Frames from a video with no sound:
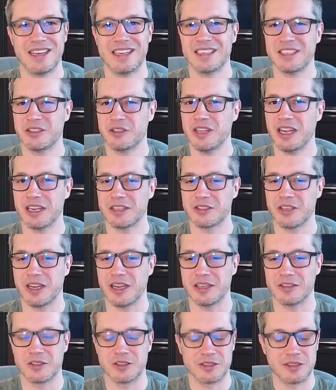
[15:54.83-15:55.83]
additional
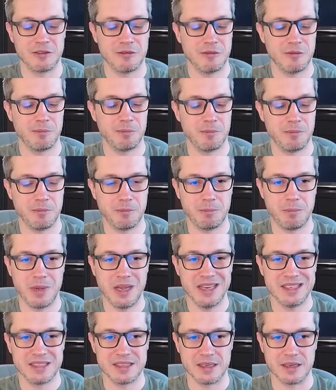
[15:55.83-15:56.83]
challenge. So
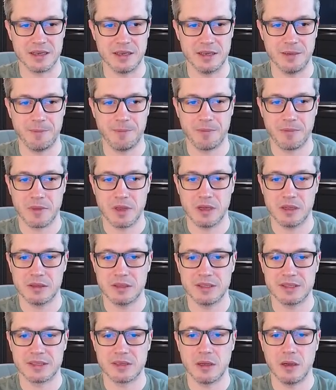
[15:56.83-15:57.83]
basically,
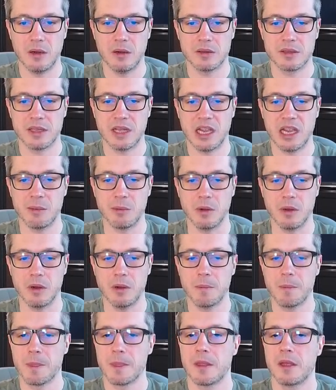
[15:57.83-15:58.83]
this whole
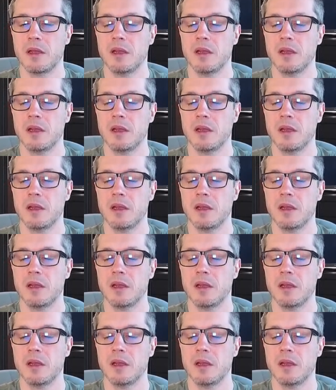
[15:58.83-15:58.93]
table,